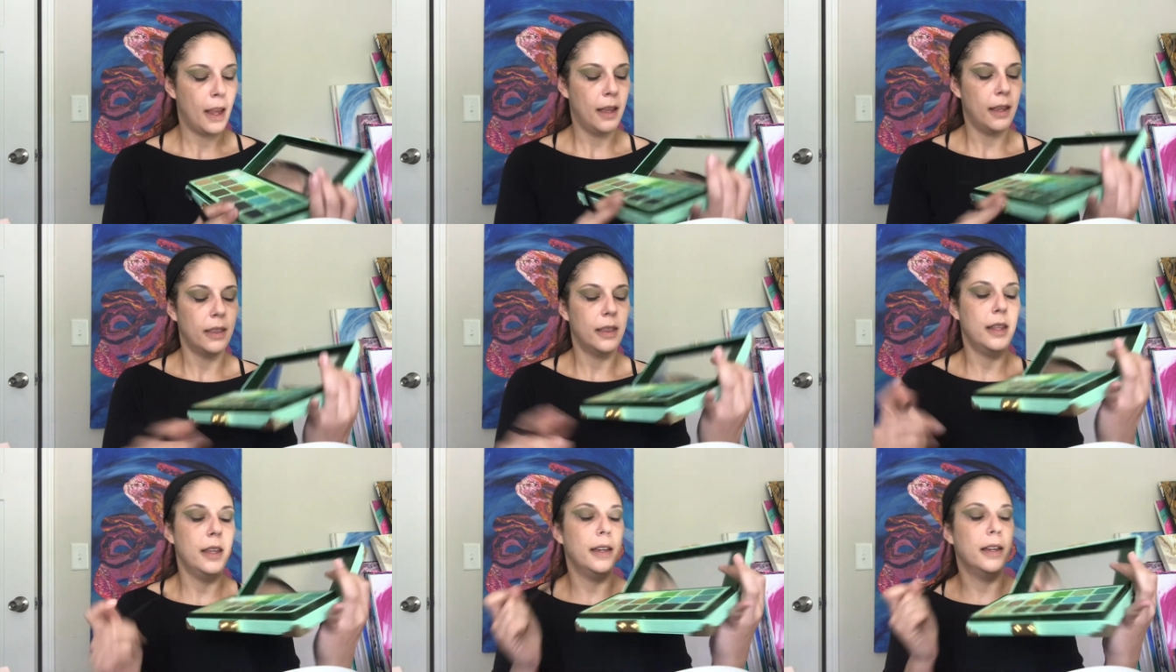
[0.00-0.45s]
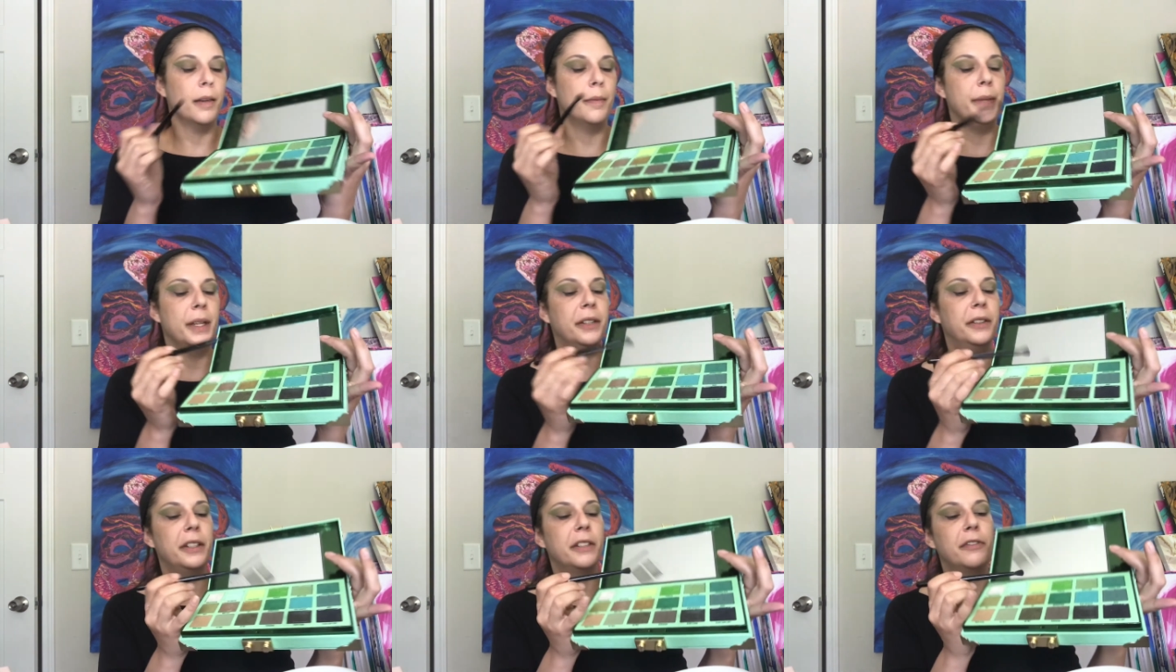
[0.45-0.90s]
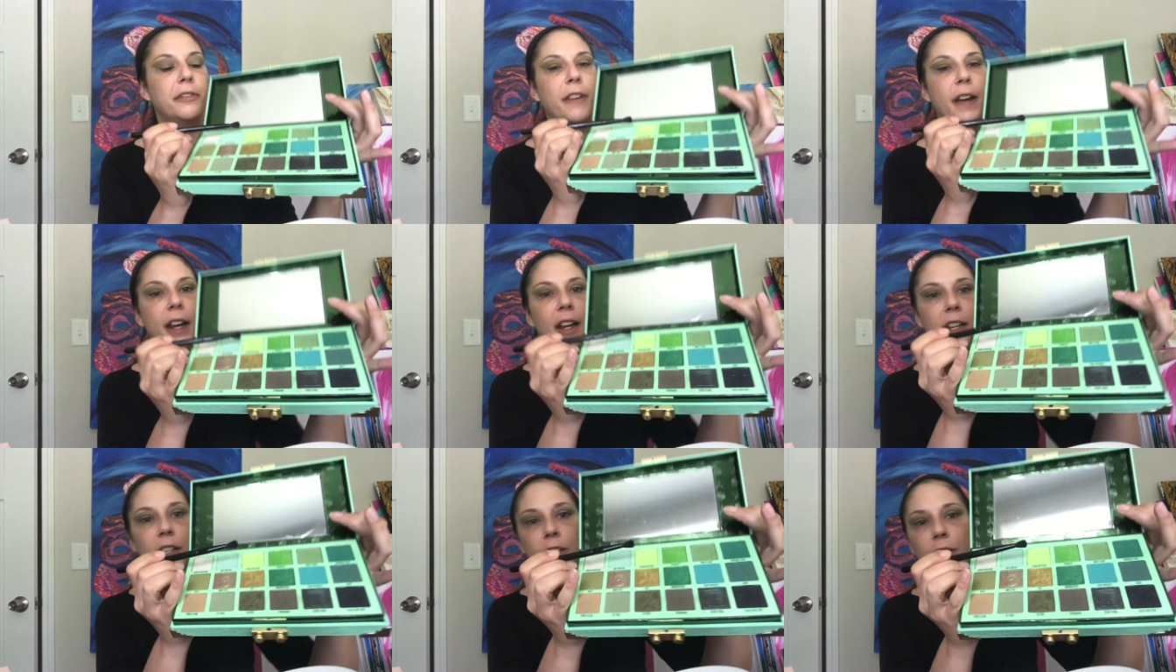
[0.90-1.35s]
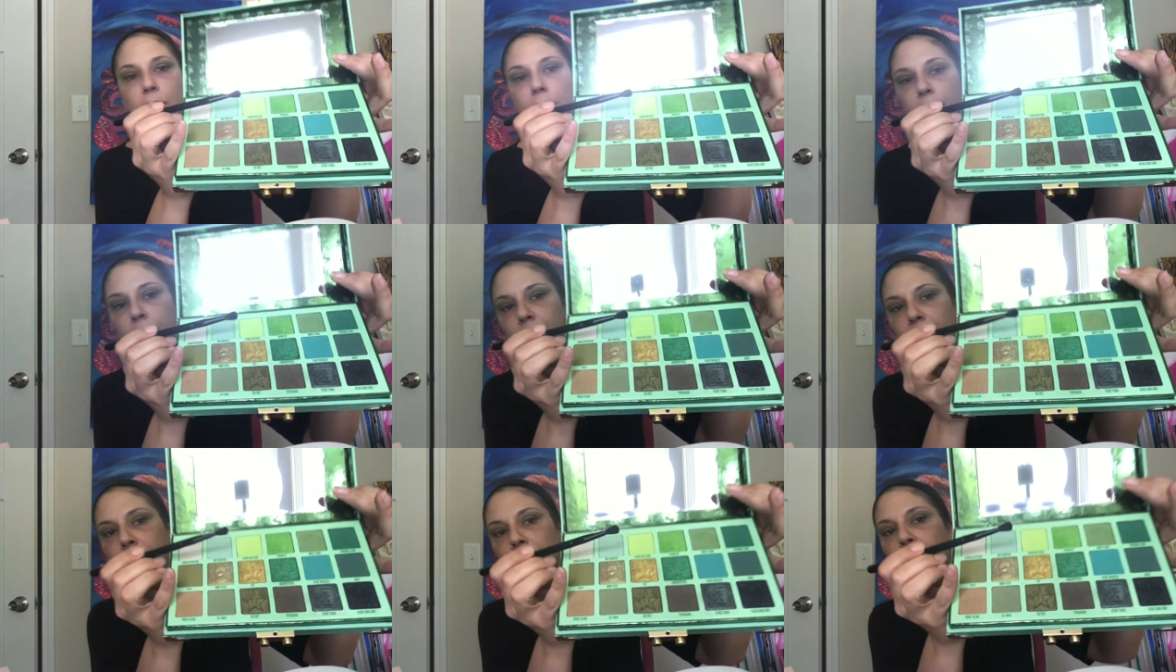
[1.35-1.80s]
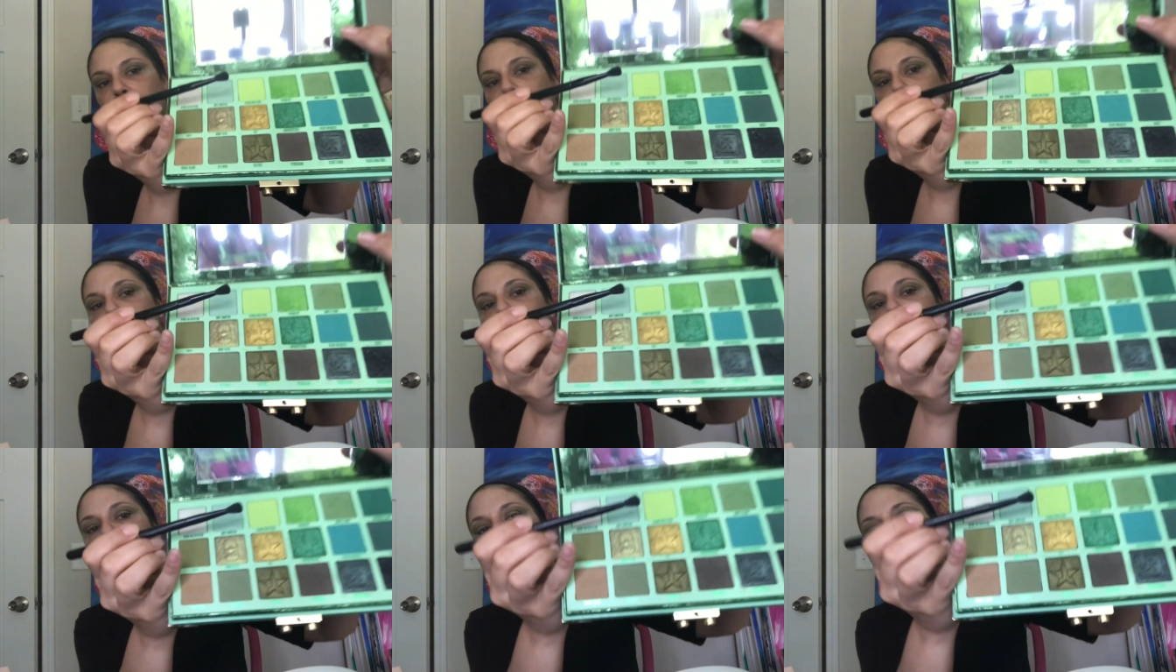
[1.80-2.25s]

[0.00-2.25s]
The Chameleon Fetish, which is